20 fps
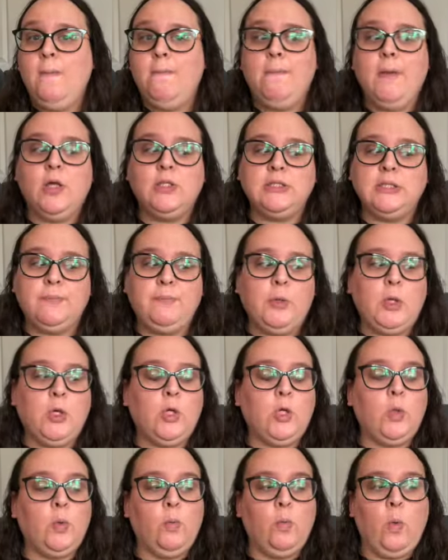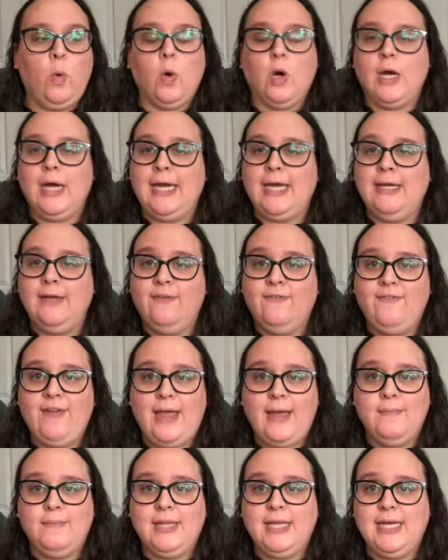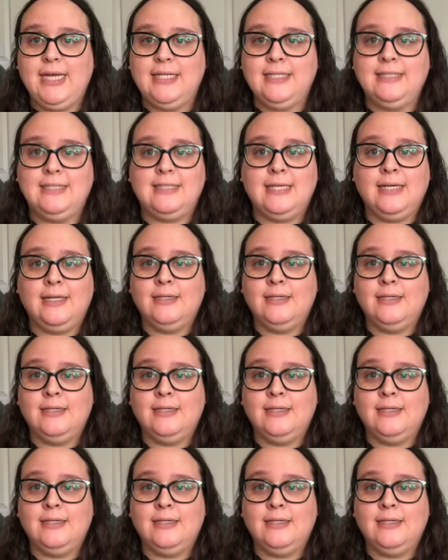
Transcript: multiple warring families